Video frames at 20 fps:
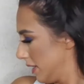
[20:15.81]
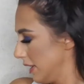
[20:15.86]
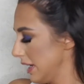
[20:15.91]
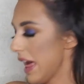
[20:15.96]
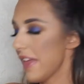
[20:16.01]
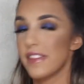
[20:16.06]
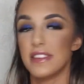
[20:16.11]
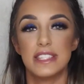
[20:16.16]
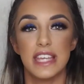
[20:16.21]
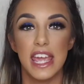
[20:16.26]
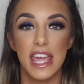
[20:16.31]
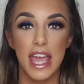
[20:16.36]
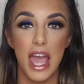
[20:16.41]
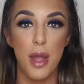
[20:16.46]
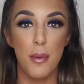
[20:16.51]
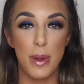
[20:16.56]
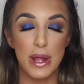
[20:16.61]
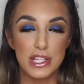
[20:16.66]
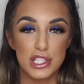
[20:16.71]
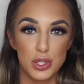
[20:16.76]
Now the day I
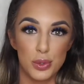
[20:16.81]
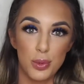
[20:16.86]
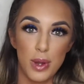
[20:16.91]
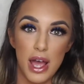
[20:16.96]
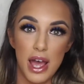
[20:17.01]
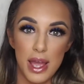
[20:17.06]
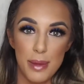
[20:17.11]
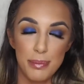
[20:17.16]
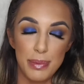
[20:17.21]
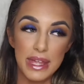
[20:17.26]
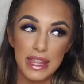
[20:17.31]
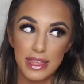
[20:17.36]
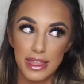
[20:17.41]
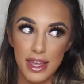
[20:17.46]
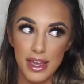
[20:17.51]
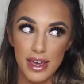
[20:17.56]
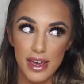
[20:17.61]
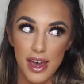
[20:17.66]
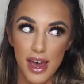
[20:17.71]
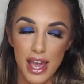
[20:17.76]
went to
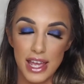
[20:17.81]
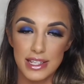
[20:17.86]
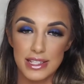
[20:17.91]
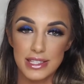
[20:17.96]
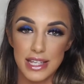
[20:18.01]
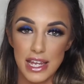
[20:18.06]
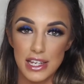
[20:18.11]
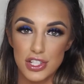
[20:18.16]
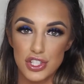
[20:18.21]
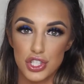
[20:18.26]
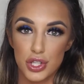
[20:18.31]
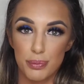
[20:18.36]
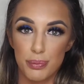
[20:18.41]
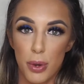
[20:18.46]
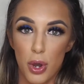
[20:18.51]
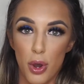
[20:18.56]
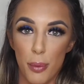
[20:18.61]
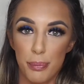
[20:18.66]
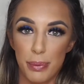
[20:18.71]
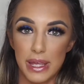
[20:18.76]
Ibiza, I decided to
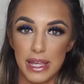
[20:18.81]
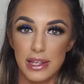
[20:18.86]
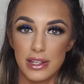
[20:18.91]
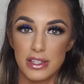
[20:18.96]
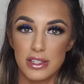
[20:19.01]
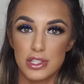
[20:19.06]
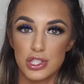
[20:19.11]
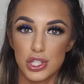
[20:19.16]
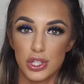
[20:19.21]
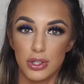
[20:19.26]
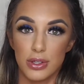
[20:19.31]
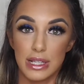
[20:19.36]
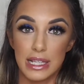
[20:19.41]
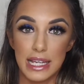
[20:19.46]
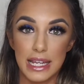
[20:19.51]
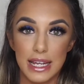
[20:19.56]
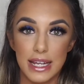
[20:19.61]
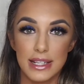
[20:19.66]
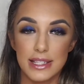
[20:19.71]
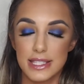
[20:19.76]
pop into
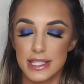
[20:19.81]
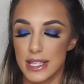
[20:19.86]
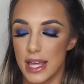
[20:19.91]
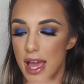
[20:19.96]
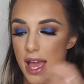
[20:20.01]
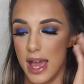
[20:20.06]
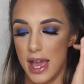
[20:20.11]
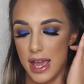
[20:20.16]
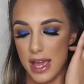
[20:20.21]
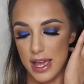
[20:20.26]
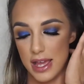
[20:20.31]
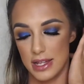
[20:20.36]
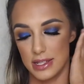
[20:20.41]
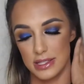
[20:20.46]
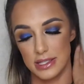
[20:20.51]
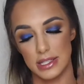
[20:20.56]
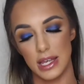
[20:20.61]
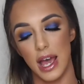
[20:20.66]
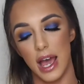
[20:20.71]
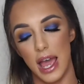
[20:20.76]
Leeds
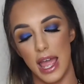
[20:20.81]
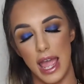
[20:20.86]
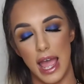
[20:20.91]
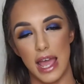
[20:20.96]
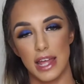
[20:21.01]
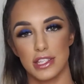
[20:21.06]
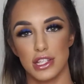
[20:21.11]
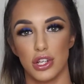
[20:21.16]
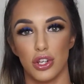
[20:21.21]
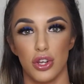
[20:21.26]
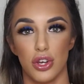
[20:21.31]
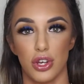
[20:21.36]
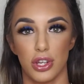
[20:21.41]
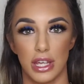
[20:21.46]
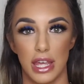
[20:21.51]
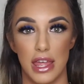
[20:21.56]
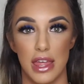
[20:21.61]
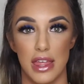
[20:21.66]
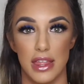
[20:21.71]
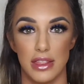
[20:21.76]
and I had a
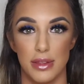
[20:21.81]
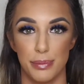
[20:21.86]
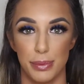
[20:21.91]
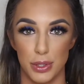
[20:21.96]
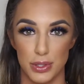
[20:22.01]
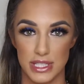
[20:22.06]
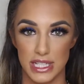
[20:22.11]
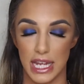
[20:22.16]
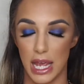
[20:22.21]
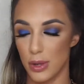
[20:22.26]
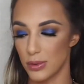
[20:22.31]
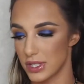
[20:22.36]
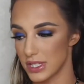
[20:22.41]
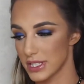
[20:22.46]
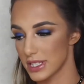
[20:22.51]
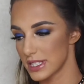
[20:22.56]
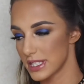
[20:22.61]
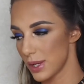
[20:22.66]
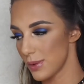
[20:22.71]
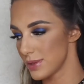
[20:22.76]
look in the beauty counters
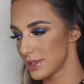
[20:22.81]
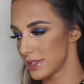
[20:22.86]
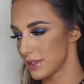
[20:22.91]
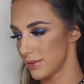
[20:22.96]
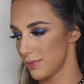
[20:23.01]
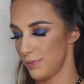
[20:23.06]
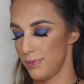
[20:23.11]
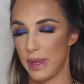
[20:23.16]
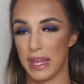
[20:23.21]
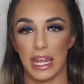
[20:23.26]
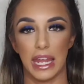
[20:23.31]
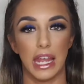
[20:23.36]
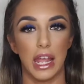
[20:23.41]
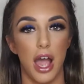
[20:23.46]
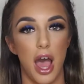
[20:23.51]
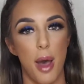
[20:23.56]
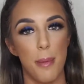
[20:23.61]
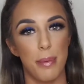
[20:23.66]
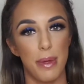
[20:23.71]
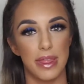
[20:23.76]
because I was picking
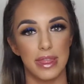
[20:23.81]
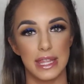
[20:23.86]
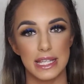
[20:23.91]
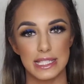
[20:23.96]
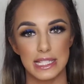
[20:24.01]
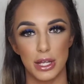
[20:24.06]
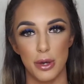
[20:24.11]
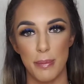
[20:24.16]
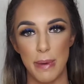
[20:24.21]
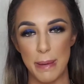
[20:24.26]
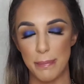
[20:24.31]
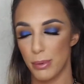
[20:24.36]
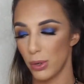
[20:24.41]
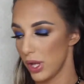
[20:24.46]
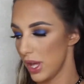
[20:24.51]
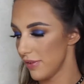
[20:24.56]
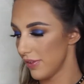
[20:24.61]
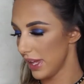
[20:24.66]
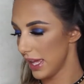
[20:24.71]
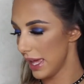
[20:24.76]
up this little bad
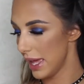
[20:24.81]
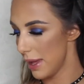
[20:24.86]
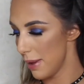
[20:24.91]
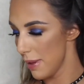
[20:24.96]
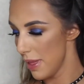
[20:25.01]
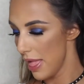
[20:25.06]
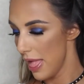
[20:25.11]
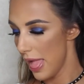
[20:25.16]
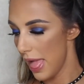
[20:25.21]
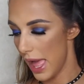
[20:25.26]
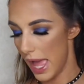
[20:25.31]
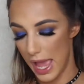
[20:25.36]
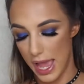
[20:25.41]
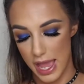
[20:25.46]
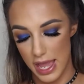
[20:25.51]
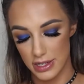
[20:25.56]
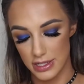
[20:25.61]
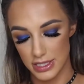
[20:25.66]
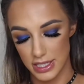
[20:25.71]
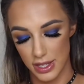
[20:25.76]
boy over here,
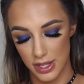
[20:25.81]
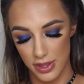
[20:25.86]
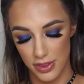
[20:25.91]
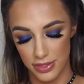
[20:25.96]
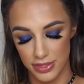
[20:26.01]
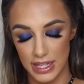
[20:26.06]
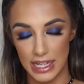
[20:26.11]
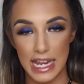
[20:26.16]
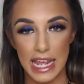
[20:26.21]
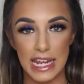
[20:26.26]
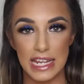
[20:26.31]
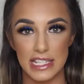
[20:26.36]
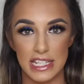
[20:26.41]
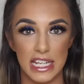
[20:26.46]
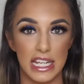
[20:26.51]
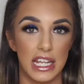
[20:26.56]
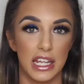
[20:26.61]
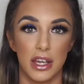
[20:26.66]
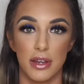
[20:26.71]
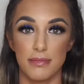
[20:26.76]
and the
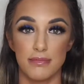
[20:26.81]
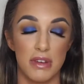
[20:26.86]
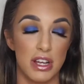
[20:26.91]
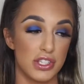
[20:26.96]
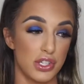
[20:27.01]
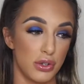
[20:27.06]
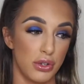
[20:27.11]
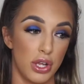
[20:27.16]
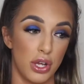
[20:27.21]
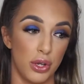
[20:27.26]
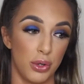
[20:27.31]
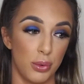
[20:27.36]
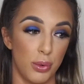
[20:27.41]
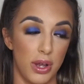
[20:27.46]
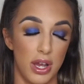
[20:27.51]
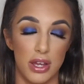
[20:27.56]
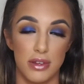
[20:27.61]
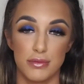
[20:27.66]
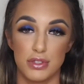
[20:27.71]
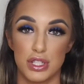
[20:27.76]
lady, I don't know,
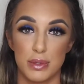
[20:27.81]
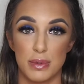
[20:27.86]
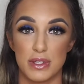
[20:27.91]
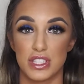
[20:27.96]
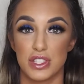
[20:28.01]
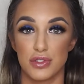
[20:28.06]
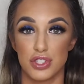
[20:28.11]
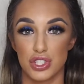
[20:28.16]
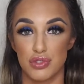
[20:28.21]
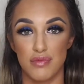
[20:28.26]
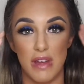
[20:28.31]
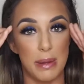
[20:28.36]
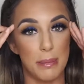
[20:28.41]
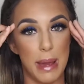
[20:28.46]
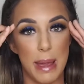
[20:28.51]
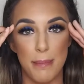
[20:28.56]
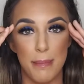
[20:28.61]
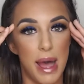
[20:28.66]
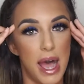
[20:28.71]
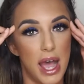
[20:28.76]
she must have just read
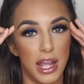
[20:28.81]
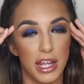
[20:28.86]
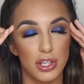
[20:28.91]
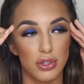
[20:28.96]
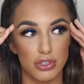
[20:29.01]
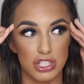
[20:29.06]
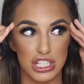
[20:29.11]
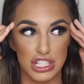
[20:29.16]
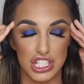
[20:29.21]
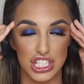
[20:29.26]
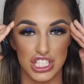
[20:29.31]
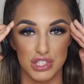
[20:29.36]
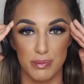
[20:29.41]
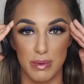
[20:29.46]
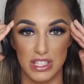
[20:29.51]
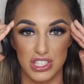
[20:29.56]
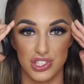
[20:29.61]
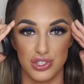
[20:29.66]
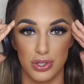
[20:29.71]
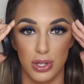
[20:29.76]
my mind or she just
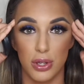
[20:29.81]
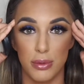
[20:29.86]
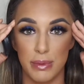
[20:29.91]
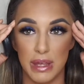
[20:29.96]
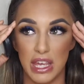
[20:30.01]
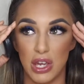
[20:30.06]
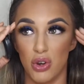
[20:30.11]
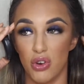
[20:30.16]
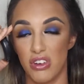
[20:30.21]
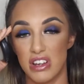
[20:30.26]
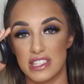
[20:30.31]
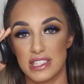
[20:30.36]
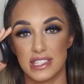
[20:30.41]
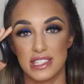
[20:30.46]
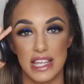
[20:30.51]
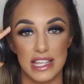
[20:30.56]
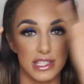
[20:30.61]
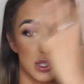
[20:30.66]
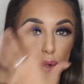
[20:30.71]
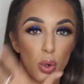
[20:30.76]
must know me, or it
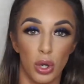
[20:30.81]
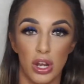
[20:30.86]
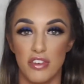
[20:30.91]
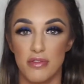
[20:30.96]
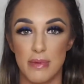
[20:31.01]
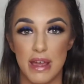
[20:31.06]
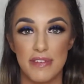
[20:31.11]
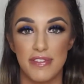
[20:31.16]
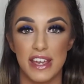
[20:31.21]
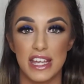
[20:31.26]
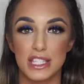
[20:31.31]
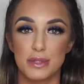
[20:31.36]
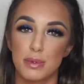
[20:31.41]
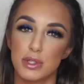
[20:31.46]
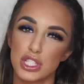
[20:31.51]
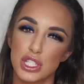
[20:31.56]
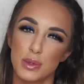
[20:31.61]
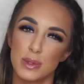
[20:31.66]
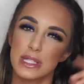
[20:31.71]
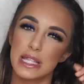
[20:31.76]
says it all over my face, but
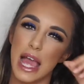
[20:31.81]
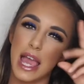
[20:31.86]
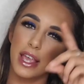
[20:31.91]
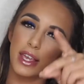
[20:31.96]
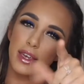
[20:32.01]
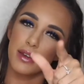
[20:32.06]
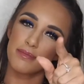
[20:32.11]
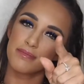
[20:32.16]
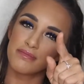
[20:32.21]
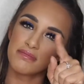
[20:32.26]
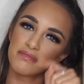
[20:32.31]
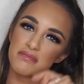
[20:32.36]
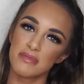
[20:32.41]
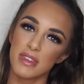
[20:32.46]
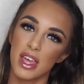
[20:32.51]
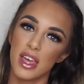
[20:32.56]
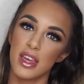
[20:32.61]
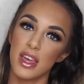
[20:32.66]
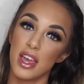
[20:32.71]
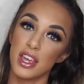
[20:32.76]
she was like,
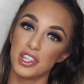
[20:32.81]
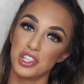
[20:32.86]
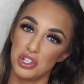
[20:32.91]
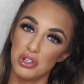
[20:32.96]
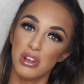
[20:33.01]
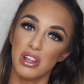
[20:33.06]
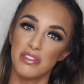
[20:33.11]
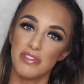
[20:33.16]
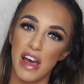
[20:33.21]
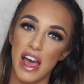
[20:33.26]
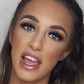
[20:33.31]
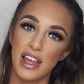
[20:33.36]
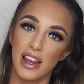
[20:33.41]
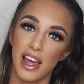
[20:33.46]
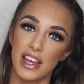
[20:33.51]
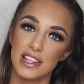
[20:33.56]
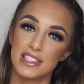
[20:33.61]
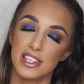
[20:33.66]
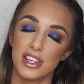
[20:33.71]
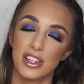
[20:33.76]
"You love
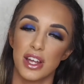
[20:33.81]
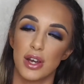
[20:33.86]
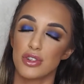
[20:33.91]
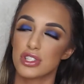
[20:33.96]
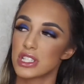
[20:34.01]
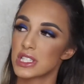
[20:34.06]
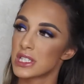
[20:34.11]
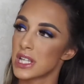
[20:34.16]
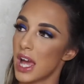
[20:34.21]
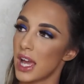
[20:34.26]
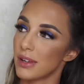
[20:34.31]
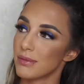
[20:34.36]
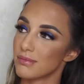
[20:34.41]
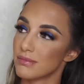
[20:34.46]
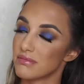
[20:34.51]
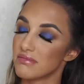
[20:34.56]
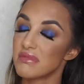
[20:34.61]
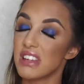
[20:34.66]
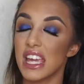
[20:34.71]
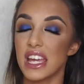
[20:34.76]
highlighter," and I was just like,
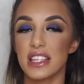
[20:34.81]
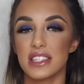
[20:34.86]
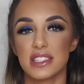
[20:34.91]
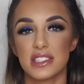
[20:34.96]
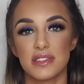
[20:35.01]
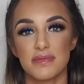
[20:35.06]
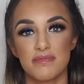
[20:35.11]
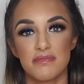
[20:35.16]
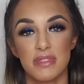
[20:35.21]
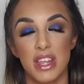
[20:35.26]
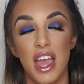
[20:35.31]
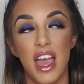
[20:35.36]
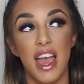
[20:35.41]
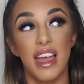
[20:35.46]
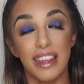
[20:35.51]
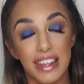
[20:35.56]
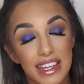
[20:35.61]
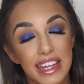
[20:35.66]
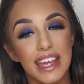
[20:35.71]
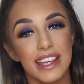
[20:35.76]
yes
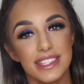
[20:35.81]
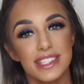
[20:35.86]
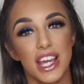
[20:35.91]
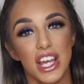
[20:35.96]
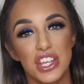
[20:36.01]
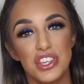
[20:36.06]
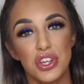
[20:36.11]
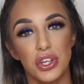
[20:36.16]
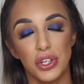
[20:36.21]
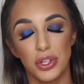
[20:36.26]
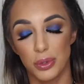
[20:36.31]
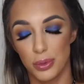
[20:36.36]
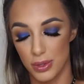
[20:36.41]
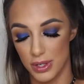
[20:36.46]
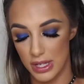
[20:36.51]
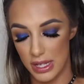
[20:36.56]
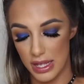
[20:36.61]
I do.